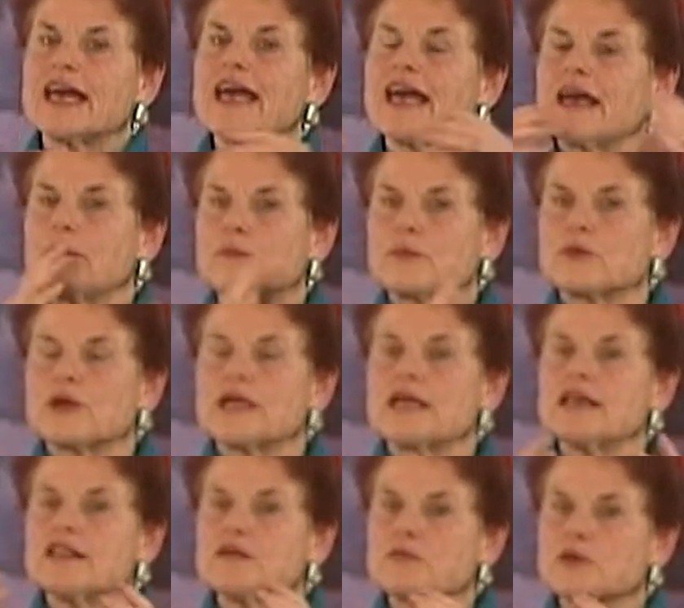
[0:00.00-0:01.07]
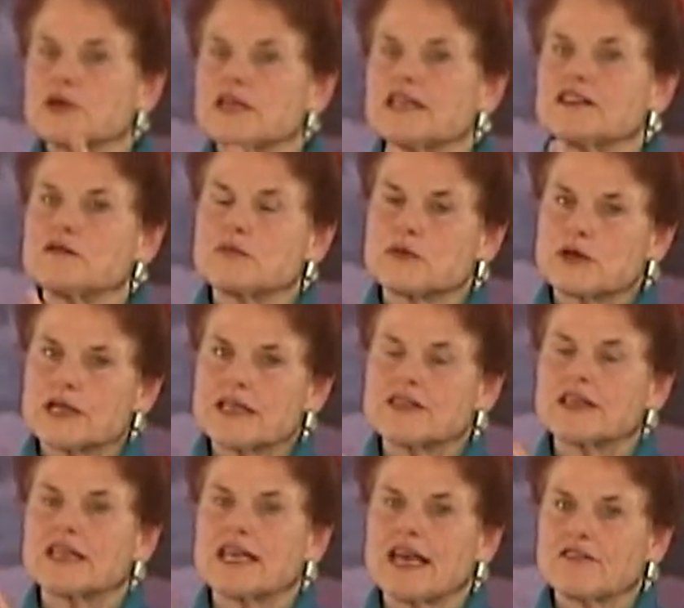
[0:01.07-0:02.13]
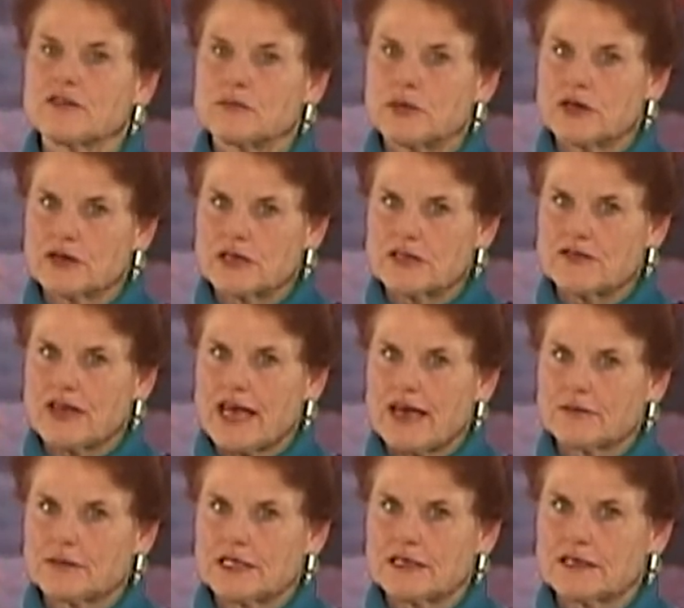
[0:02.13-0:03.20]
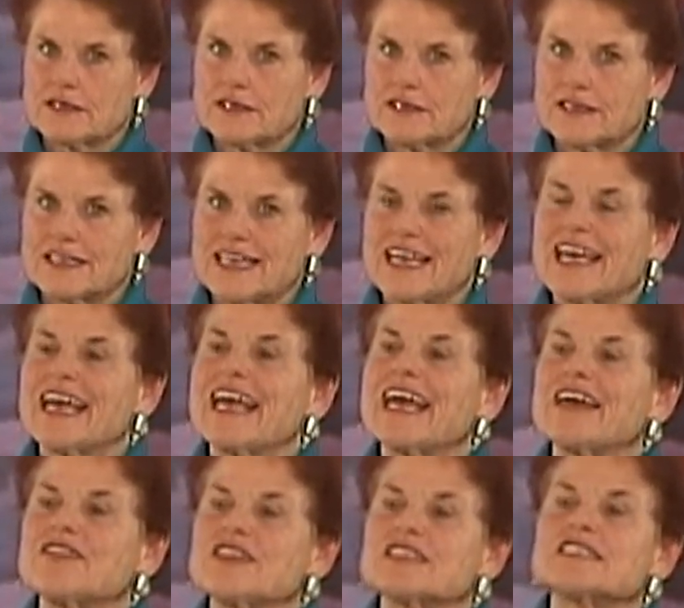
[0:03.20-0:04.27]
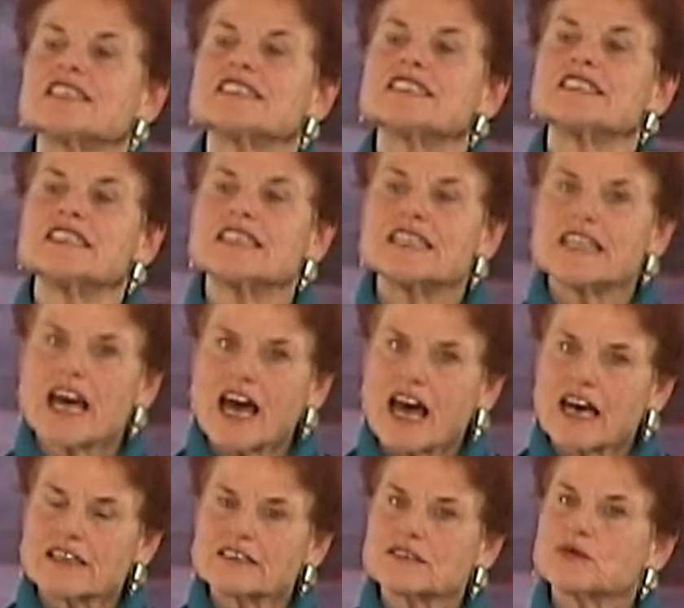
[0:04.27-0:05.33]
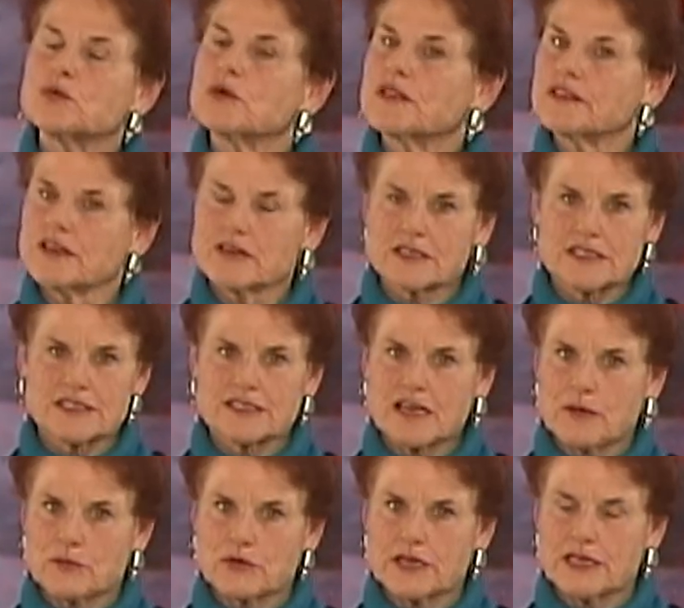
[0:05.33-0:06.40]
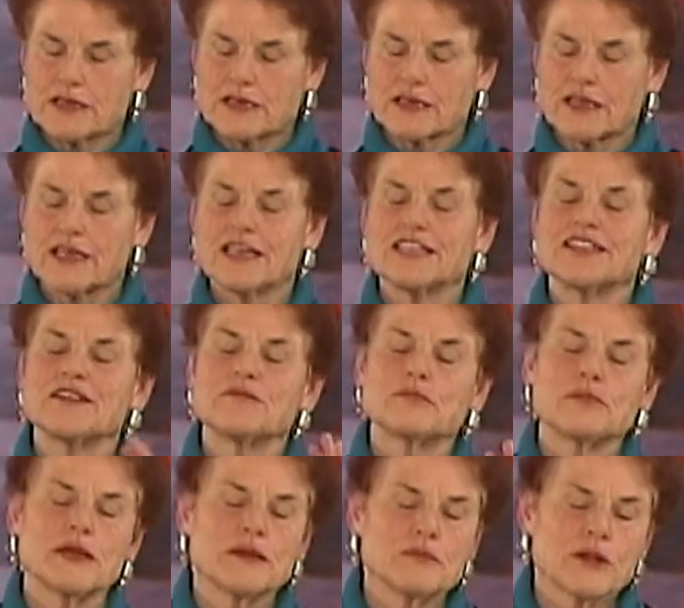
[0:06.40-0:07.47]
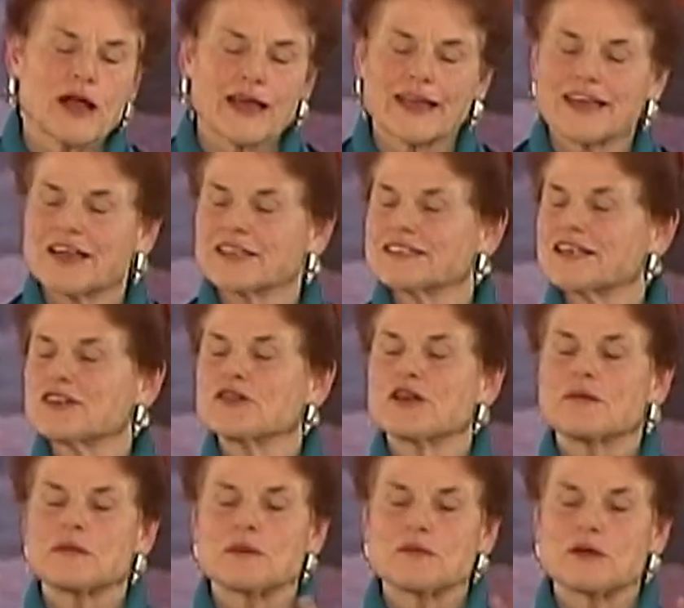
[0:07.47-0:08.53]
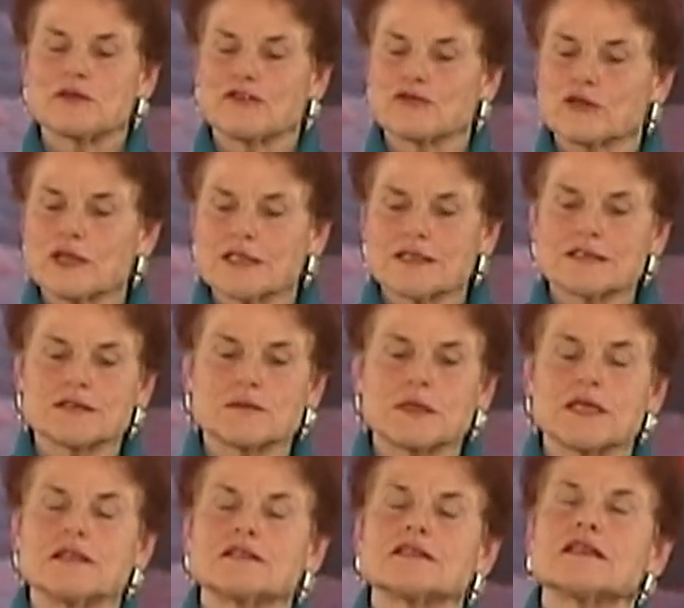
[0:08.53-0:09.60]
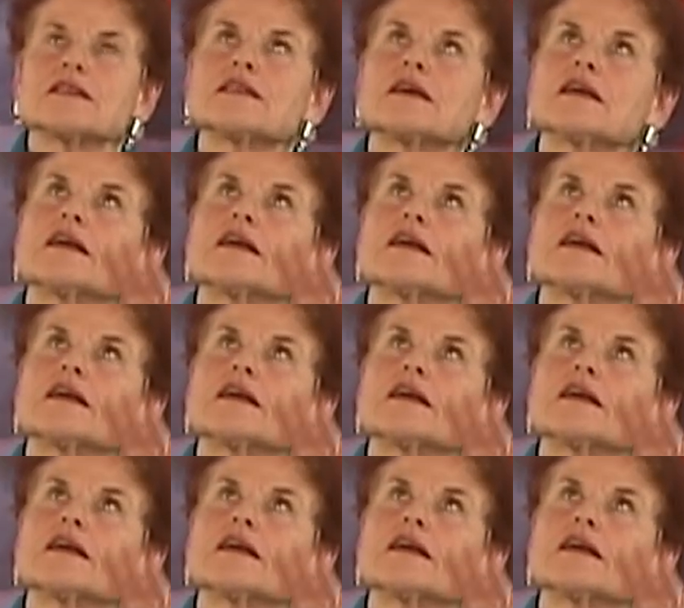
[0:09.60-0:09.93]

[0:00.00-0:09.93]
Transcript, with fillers: And breathe, breathe, breathe, and have a period of apnea. And this is not when they're going to stop breathing. It, it, people, I cannot tell you how many people have written to me and said, "Thank